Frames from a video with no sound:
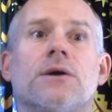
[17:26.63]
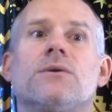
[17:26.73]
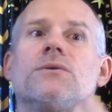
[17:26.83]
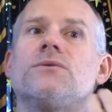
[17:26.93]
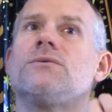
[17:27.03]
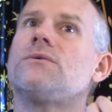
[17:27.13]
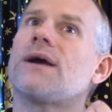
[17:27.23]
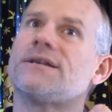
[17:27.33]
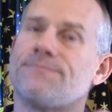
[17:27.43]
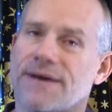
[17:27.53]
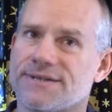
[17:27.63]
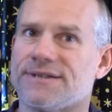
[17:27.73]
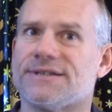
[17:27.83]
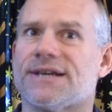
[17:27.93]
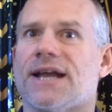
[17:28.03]
who has best
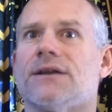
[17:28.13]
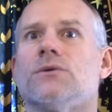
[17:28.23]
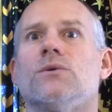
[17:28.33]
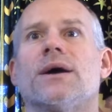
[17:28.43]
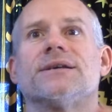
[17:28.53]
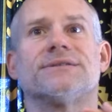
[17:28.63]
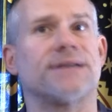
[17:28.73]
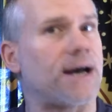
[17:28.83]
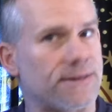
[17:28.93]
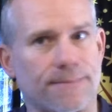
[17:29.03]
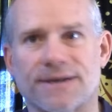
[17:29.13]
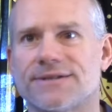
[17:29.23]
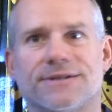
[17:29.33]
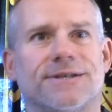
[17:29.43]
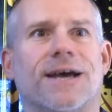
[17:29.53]
intent, who has not the
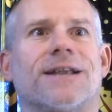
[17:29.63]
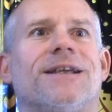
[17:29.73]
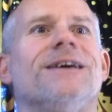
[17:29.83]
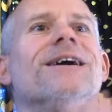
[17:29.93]
best intent,